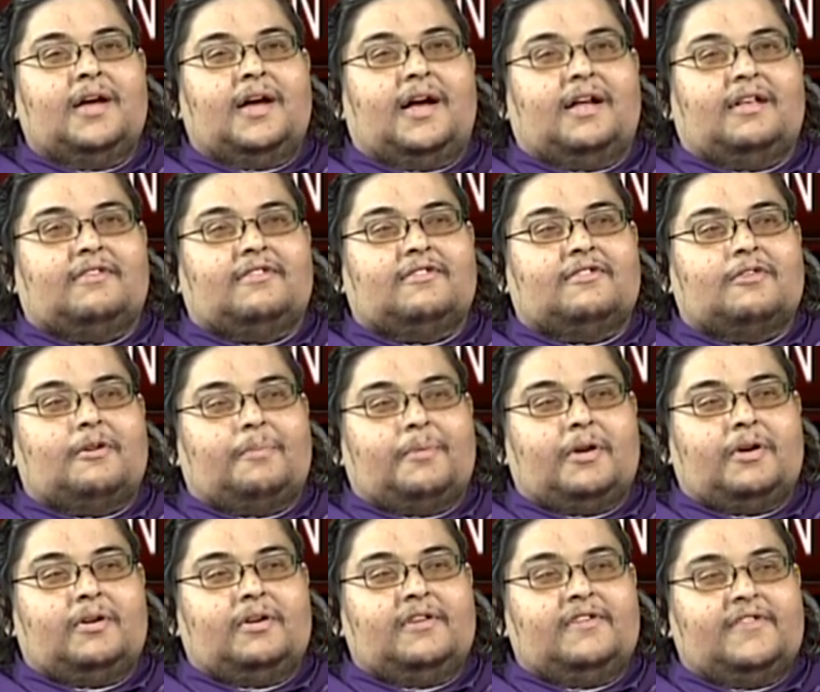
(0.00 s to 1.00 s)
And stopping
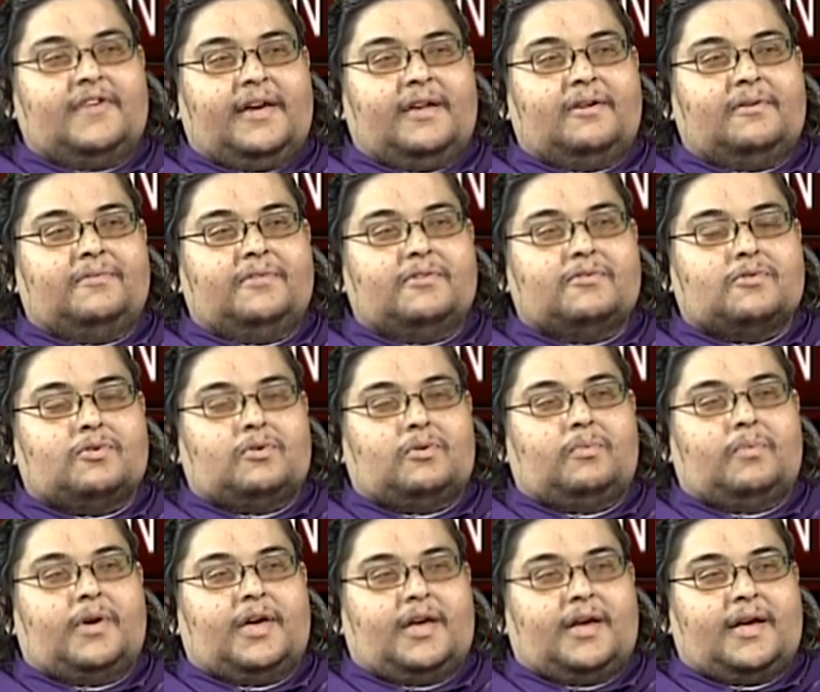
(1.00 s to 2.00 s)
on the side of the road
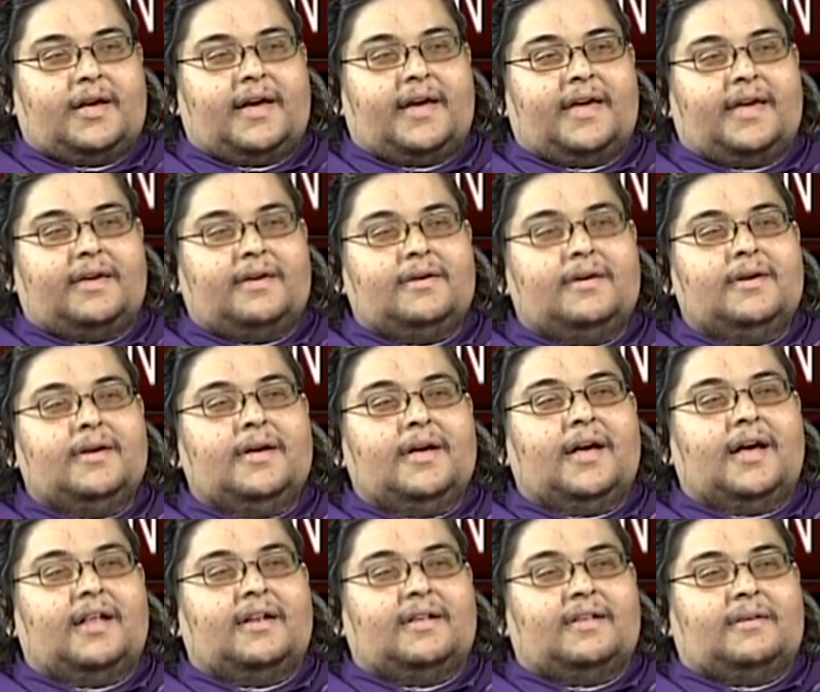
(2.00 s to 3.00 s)
where a guy
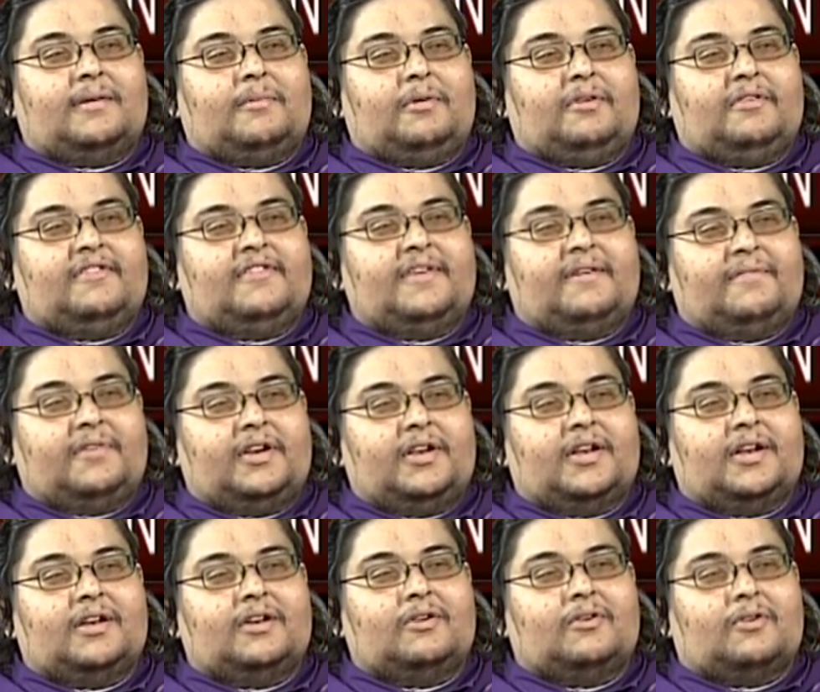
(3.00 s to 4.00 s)
had about 7
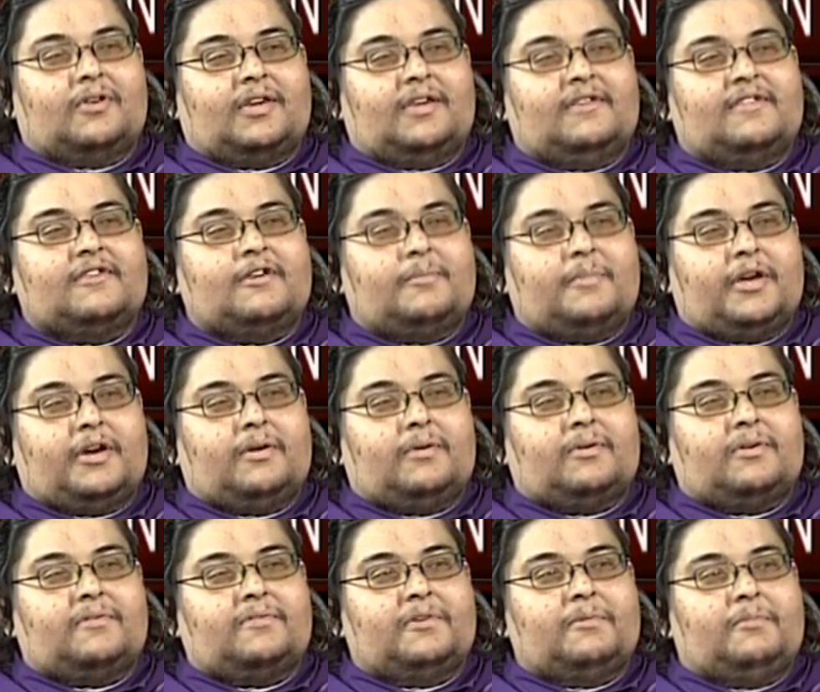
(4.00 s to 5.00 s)
little donkeys coming out
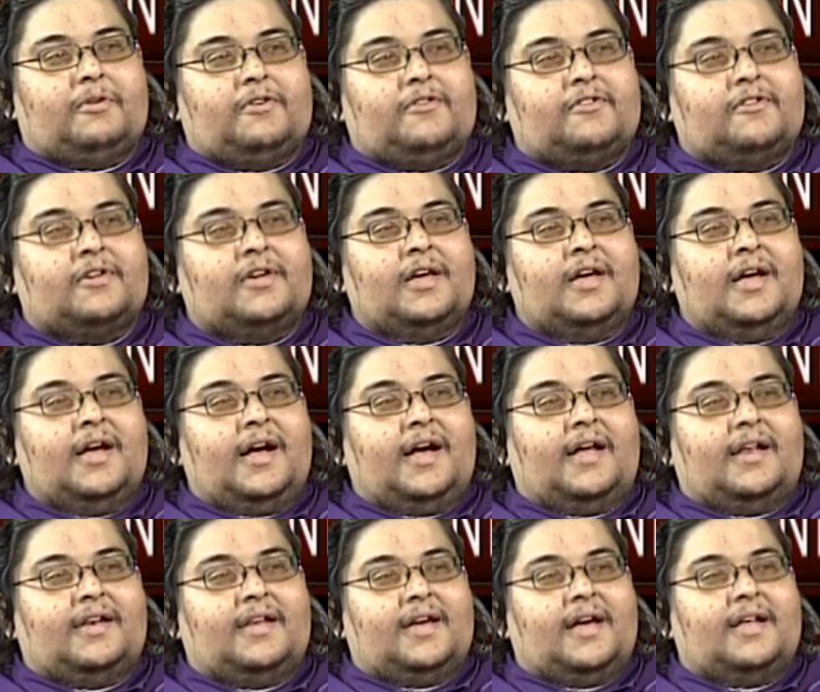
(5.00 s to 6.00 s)
of the bush,
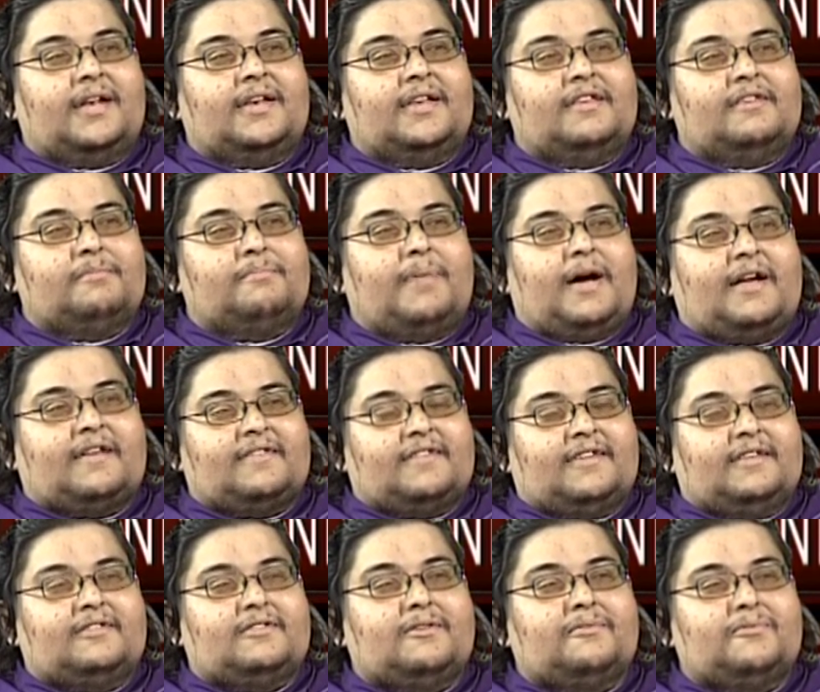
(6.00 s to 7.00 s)
and they had these
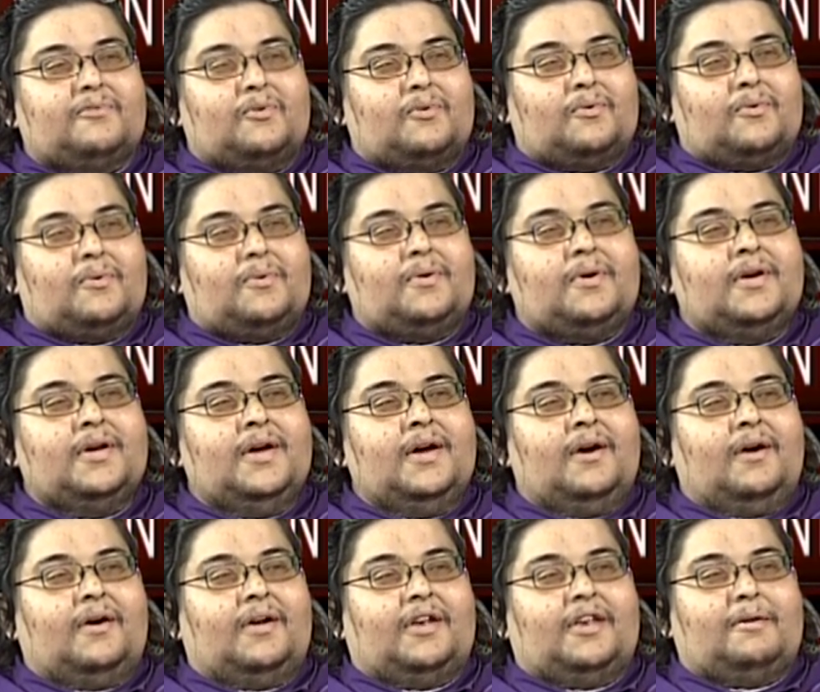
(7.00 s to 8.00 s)
baskets of cocoa
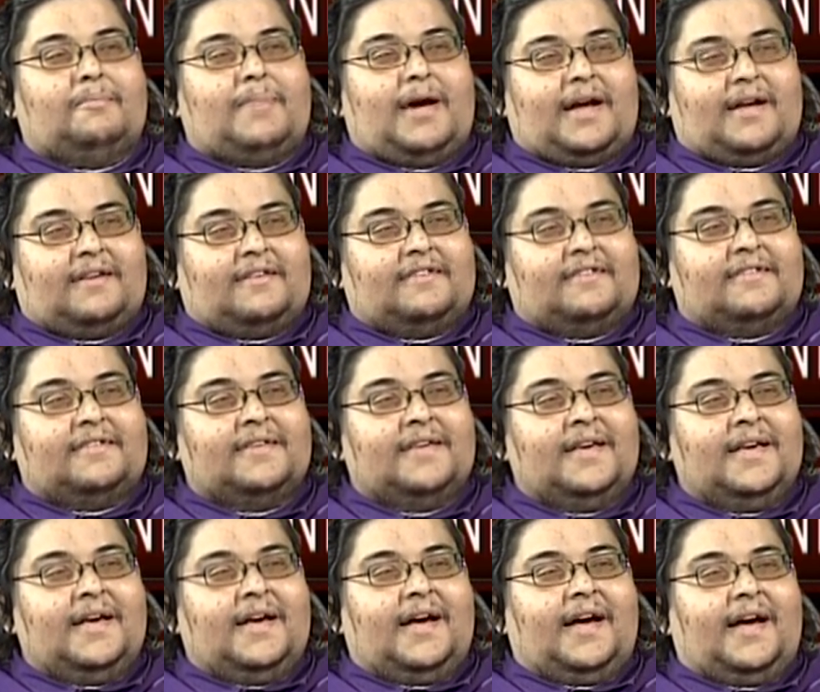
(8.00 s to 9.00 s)
on their backs.
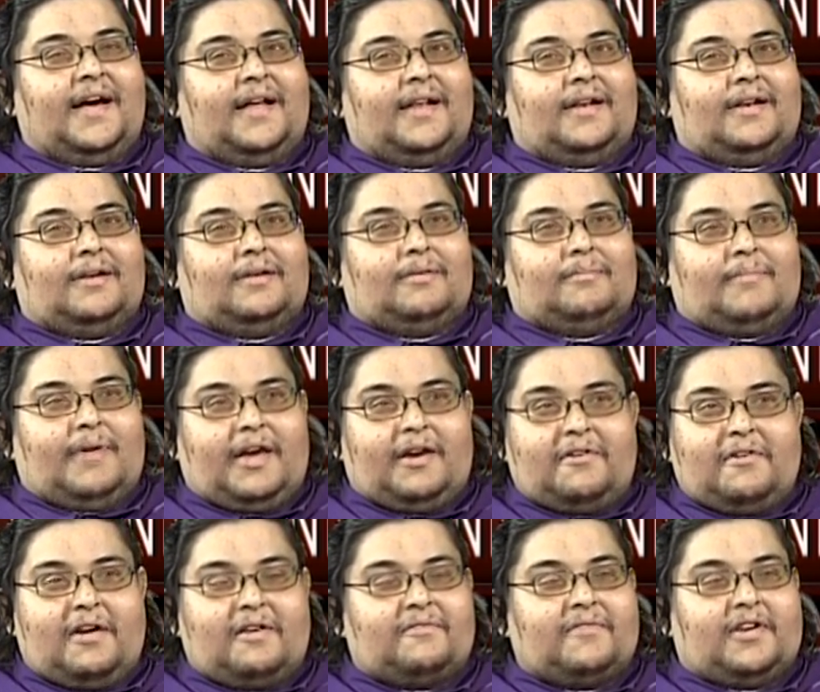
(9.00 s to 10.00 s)
And my
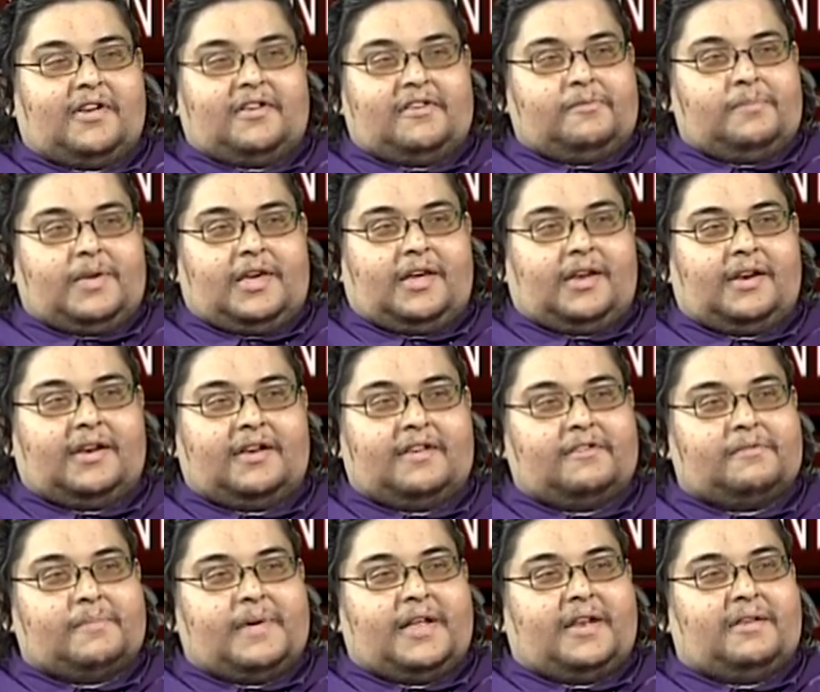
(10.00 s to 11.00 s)
grandfather speaking to
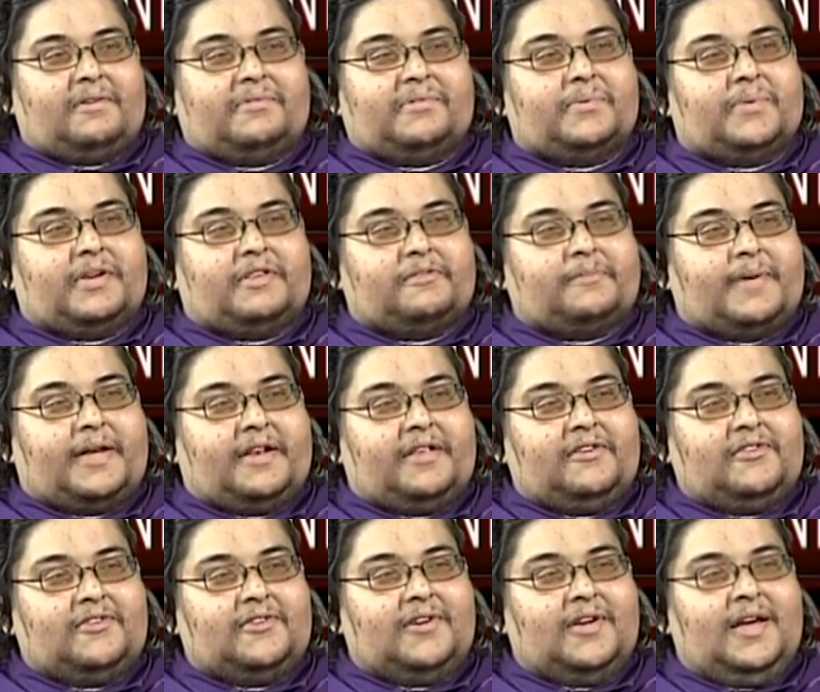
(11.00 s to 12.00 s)
this man in fluent
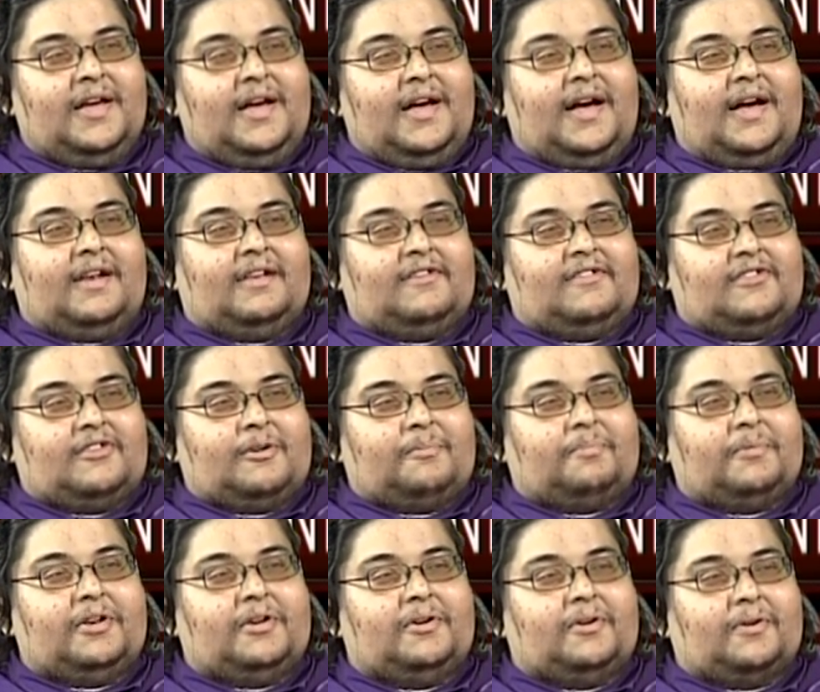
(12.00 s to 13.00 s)
Spanish, and he stopped
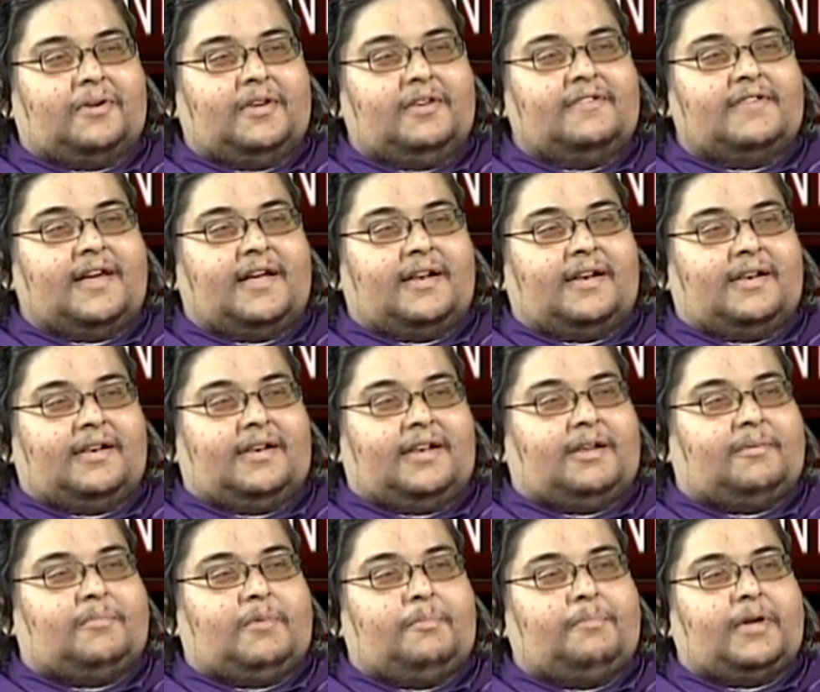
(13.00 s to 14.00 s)
the donkeys and
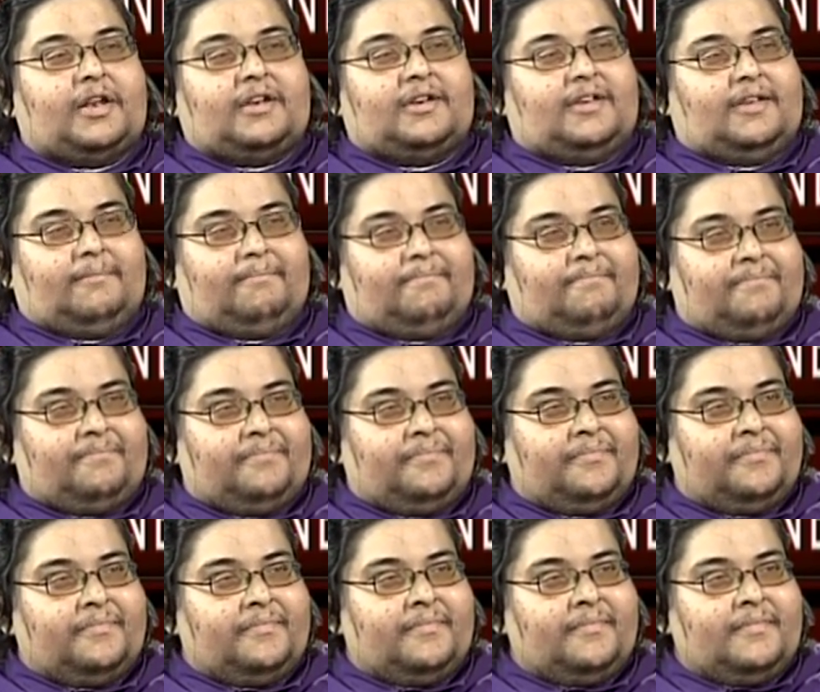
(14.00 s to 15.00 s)
let me pet them.
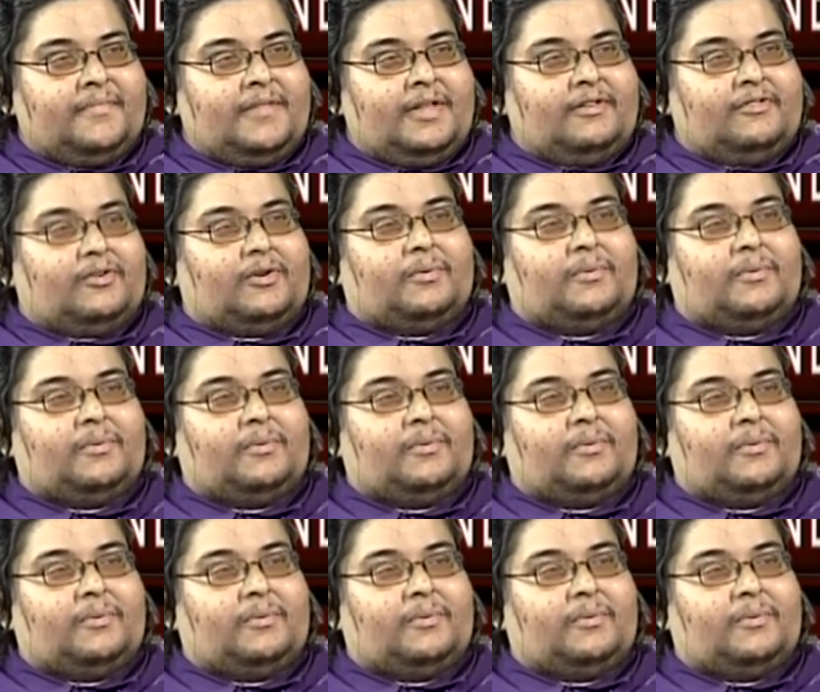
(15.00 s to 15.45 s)
So it